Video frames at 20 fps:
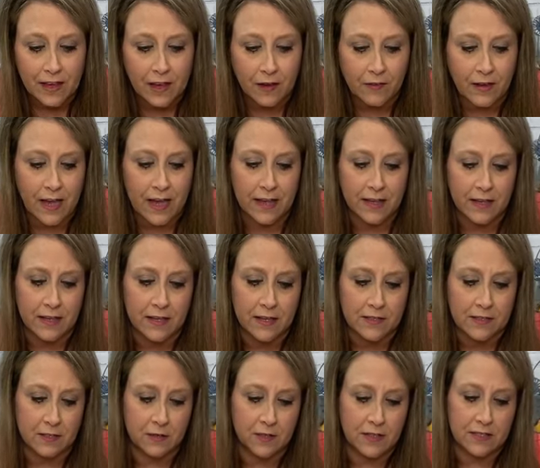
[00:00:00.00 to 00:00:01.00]
Okay,
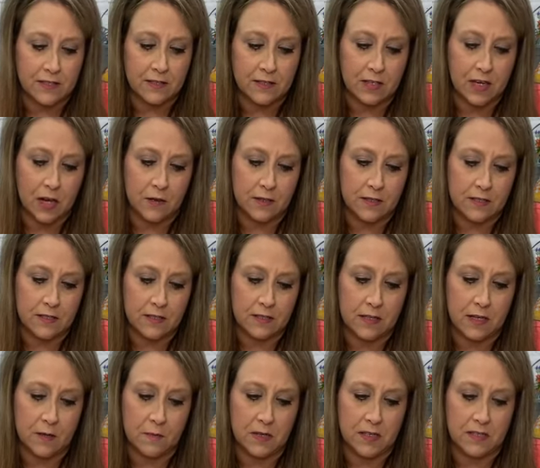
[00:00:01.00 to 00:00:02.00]
so this is, y'all, this is
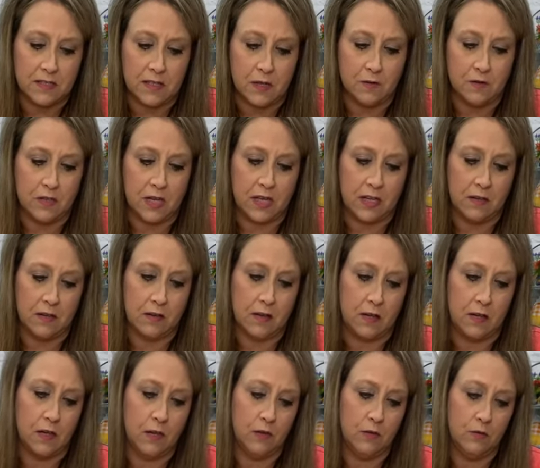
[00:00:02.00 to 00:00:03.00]
going to be so stinking
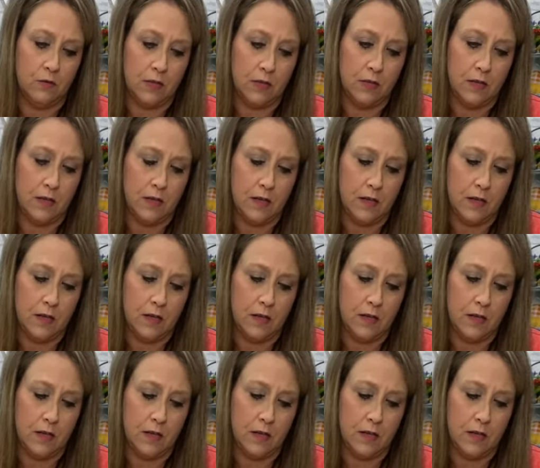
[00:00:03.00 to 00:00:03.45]
cute.